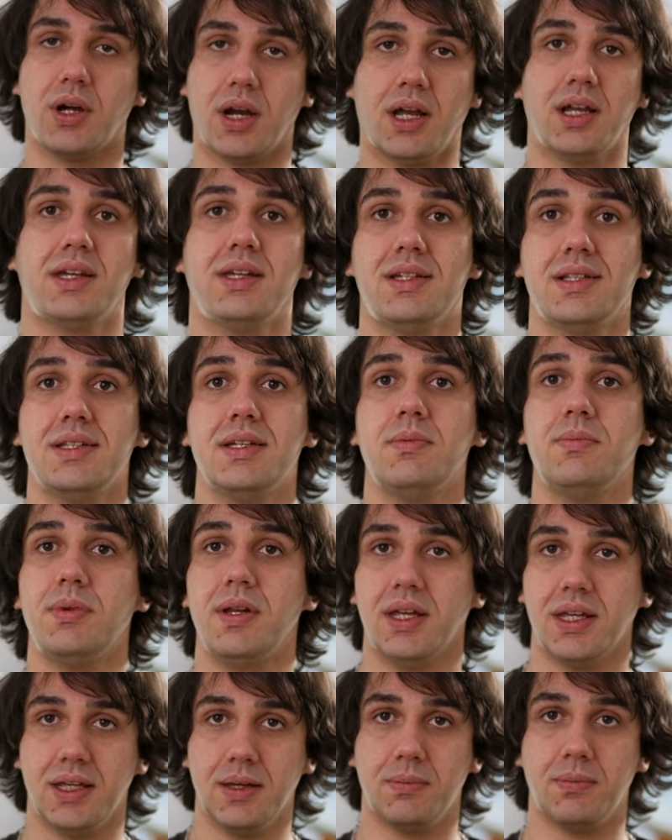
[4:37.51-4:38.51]
I can
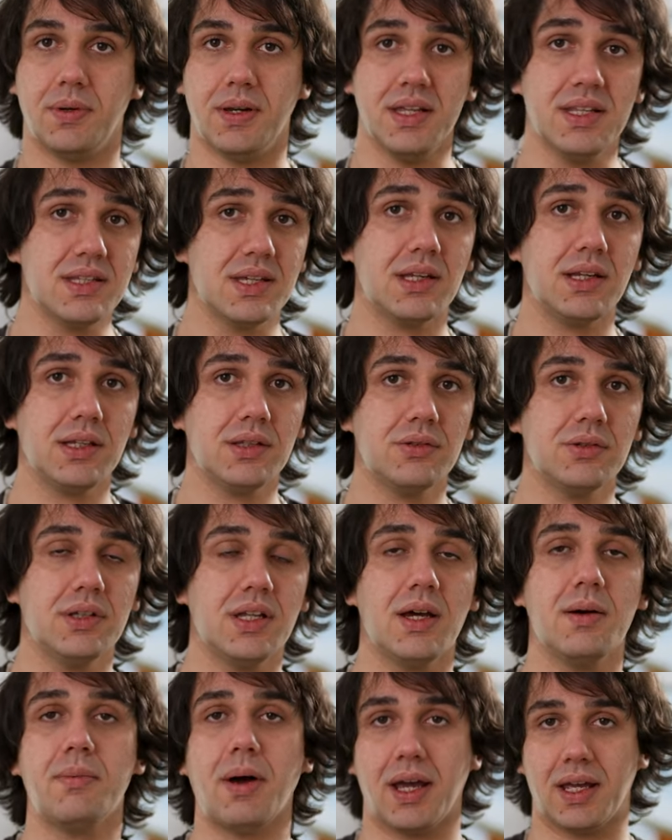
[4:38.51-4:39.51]
simply keep listening to
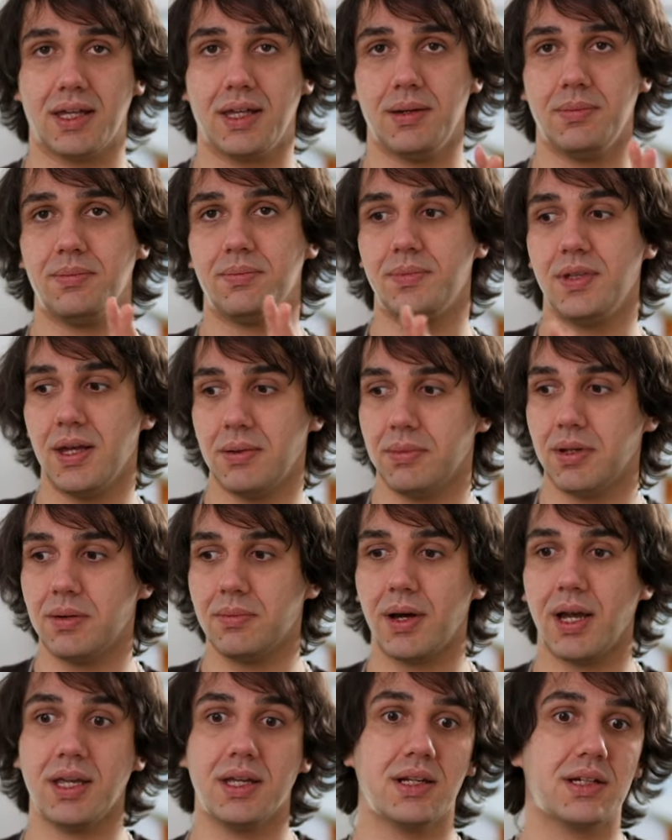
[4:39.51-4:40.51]
them, I keep them in
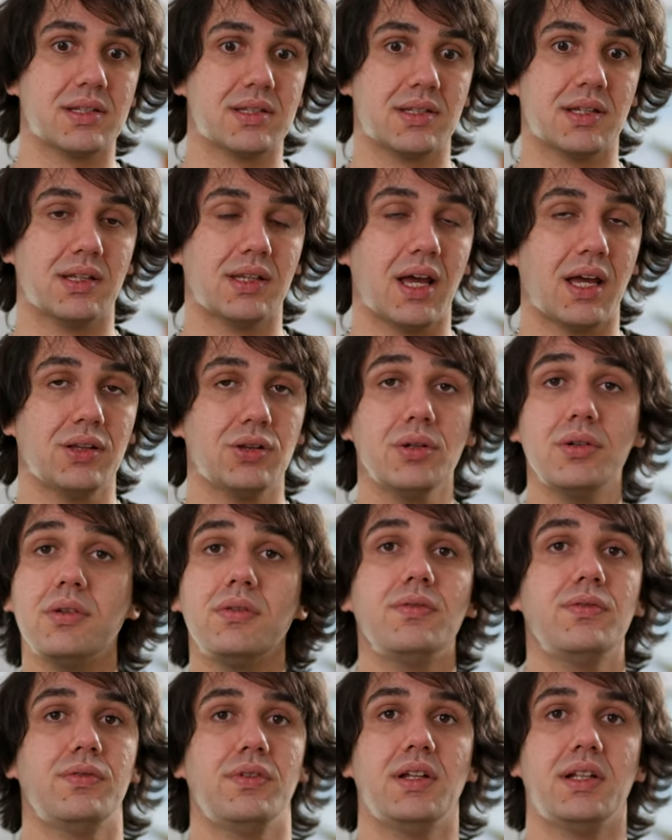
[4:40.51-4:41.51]
my ears, and I
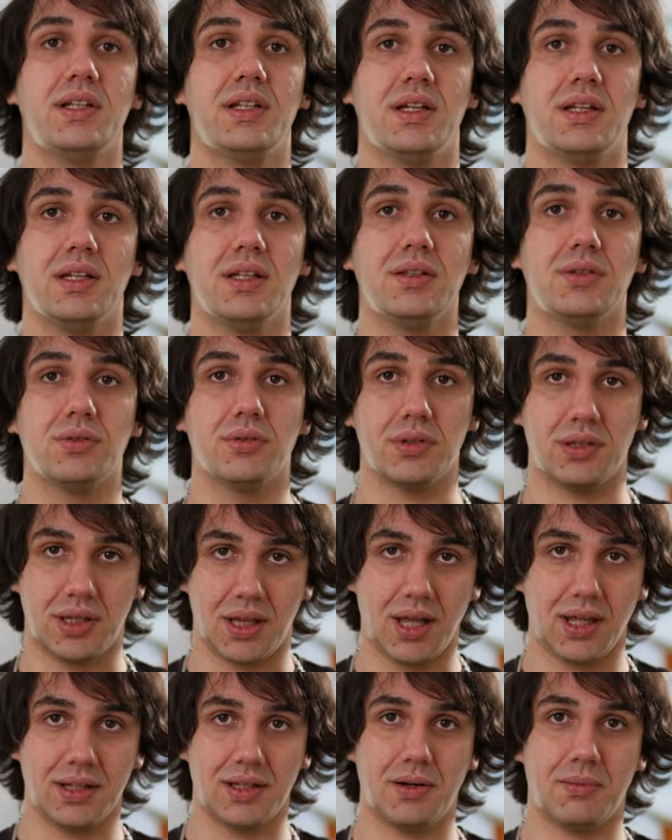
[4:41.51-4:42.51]
don't feel the need to
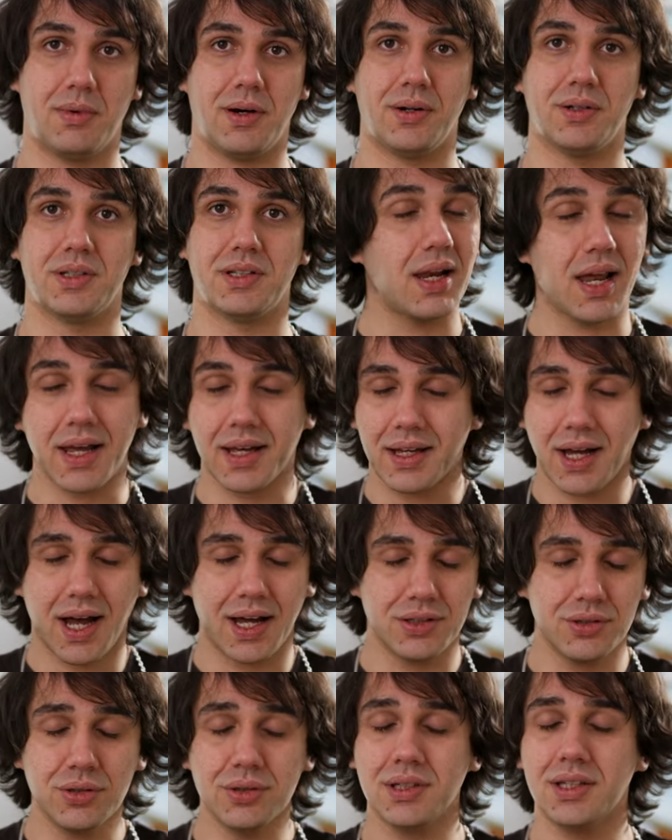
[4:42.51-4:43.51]
take them out. Like,
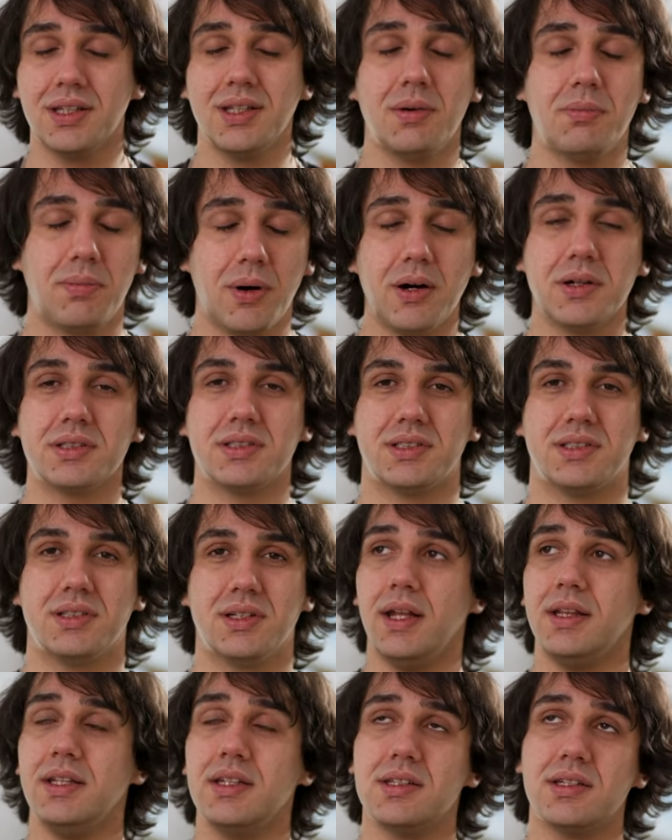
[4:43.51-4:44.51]
I don't need a pause.
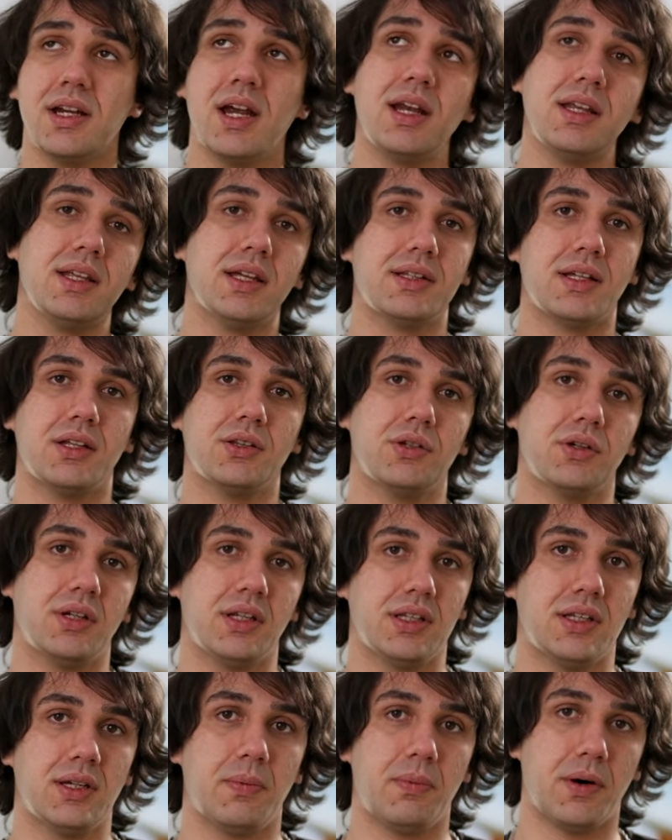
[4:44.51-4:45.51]
It is rare that I don't
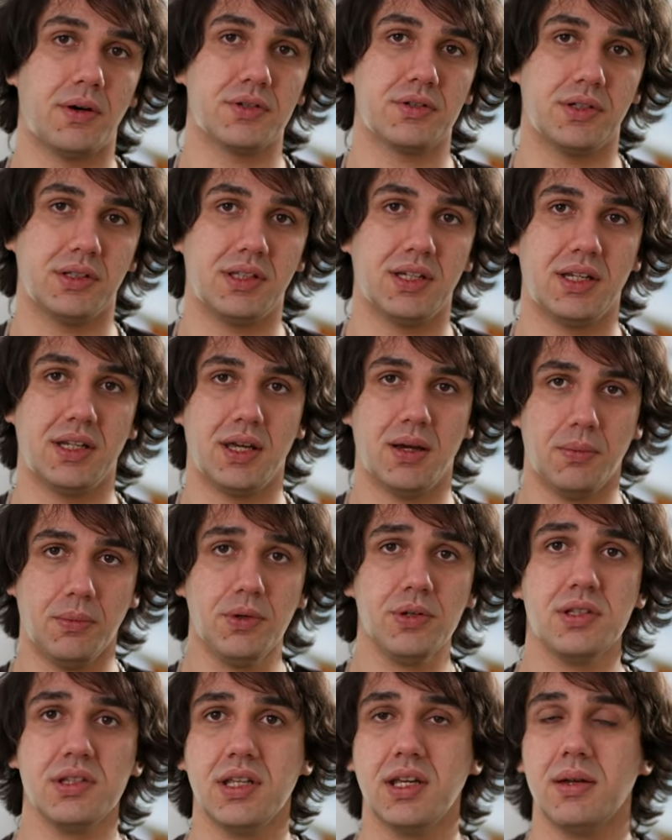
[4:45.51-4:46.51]
need a pause with an EM.
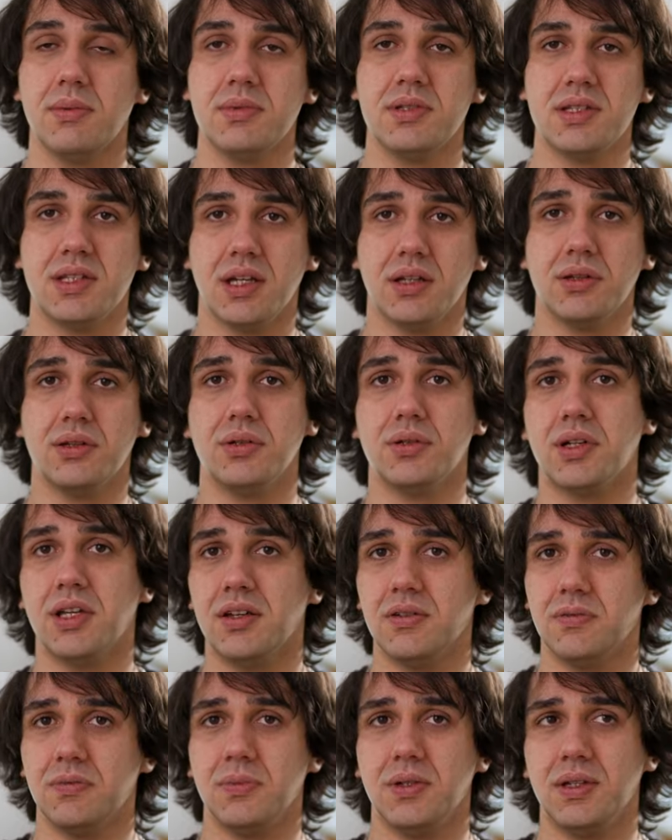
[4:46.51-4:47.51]
Most EMs tend to
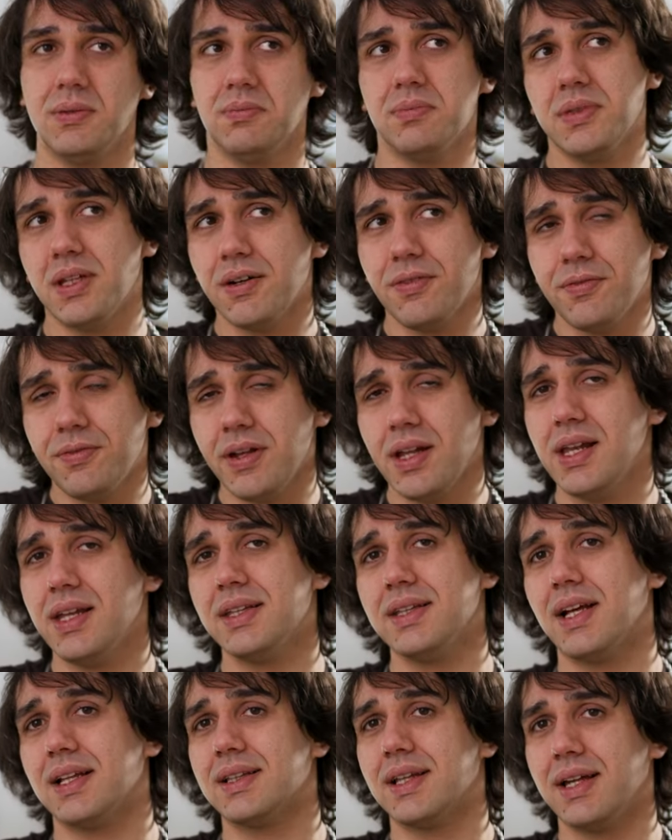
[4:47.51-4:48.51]
give me the
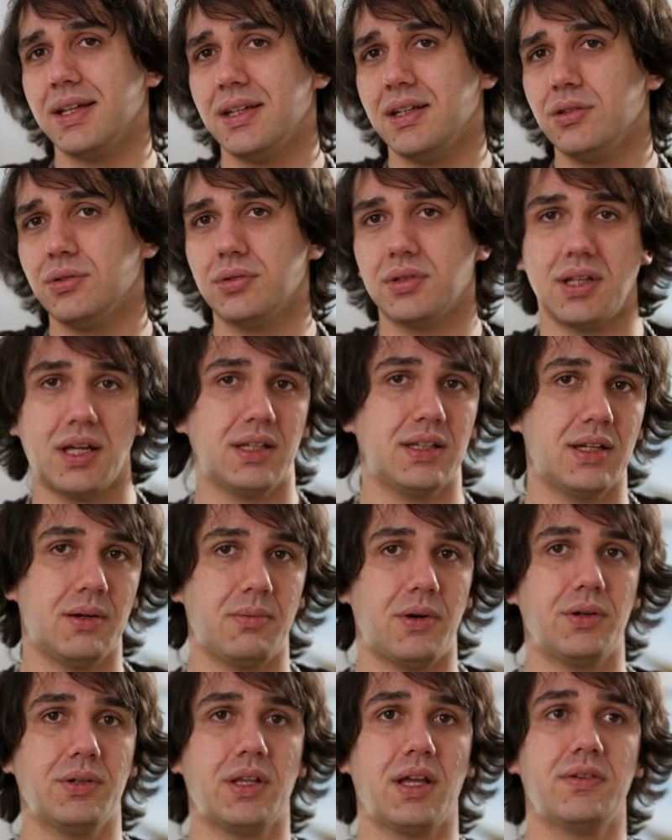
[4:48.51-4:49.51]
feeling that I need to take
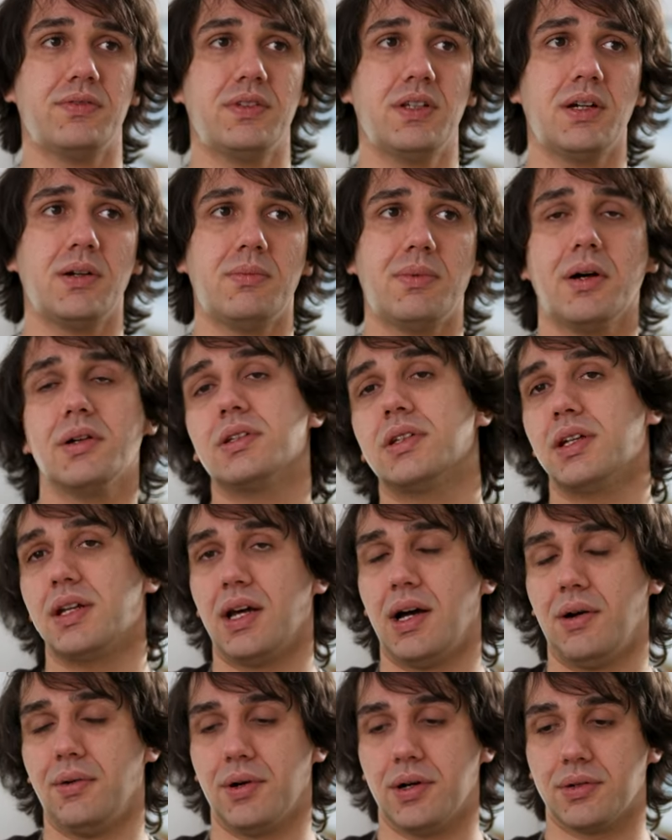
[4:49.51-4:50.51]
them out after about an
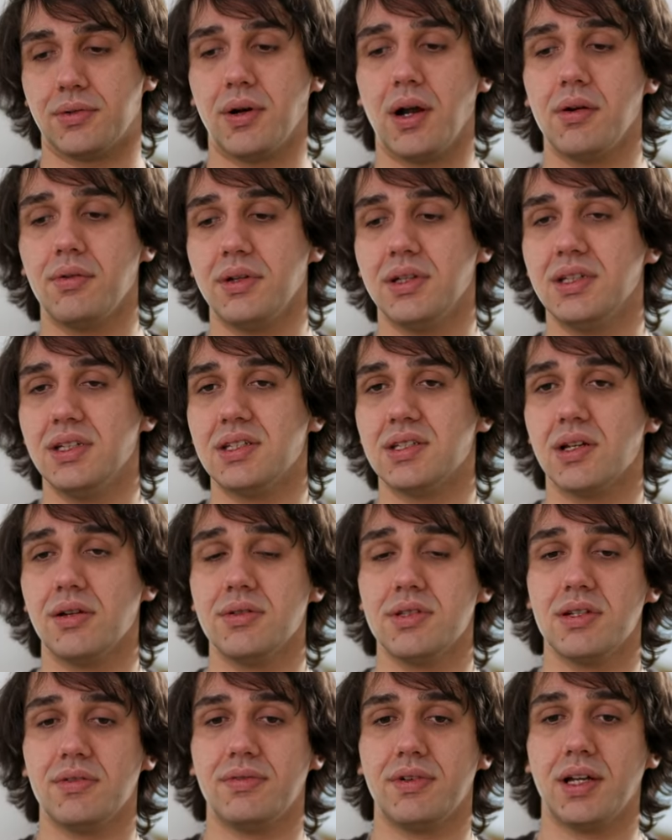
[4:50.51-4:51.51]
hour, while with the
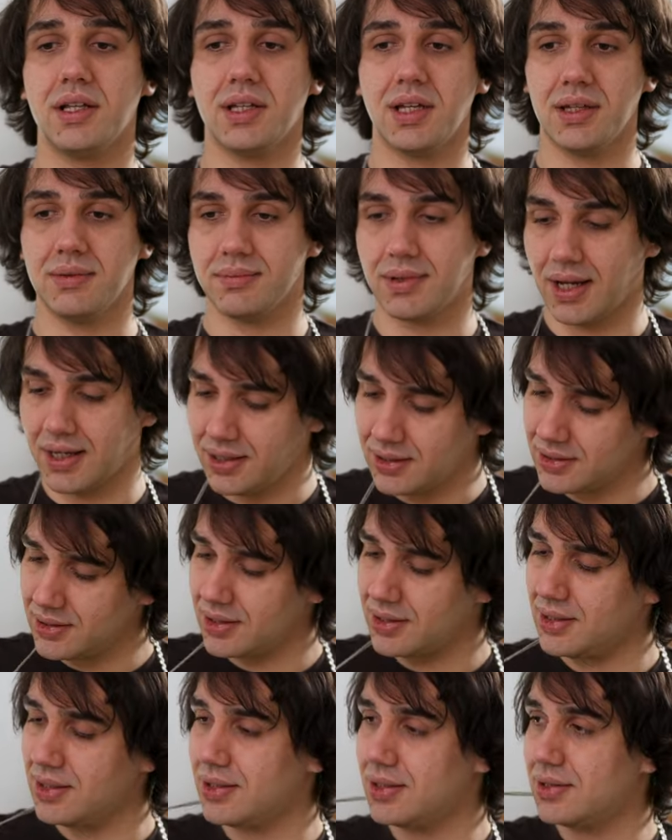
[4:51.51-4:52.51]
Soundz Avant, I
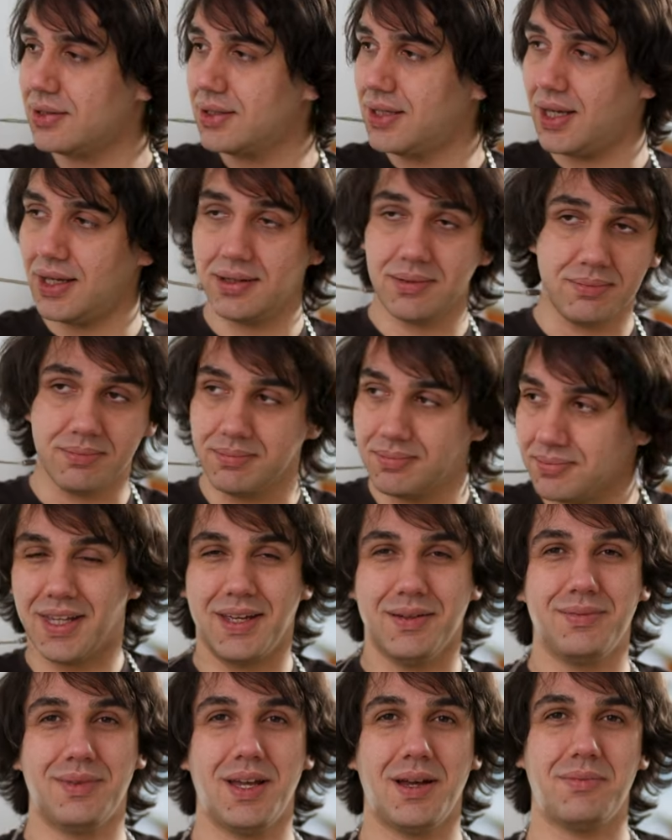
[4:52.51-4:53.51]
literally can
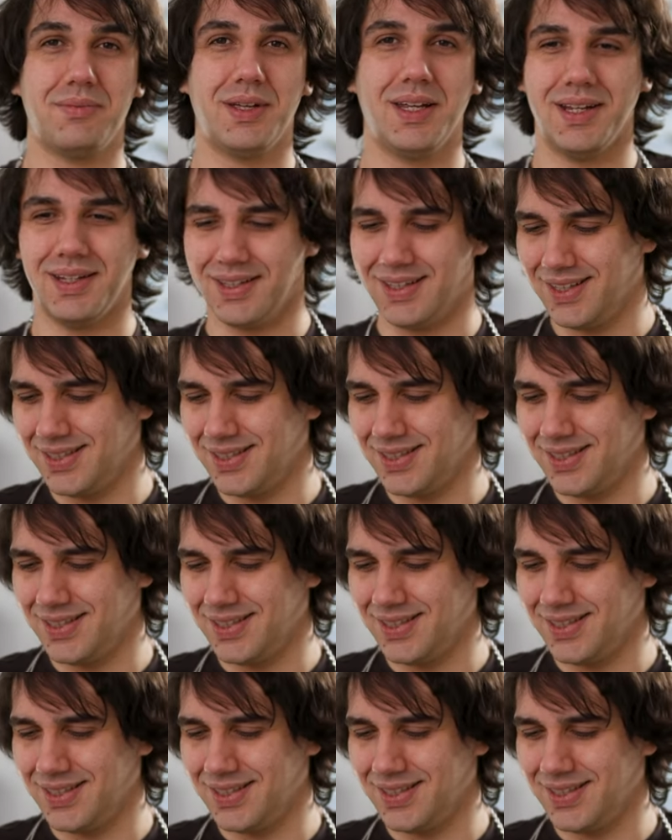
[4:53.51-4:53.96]
keep them in.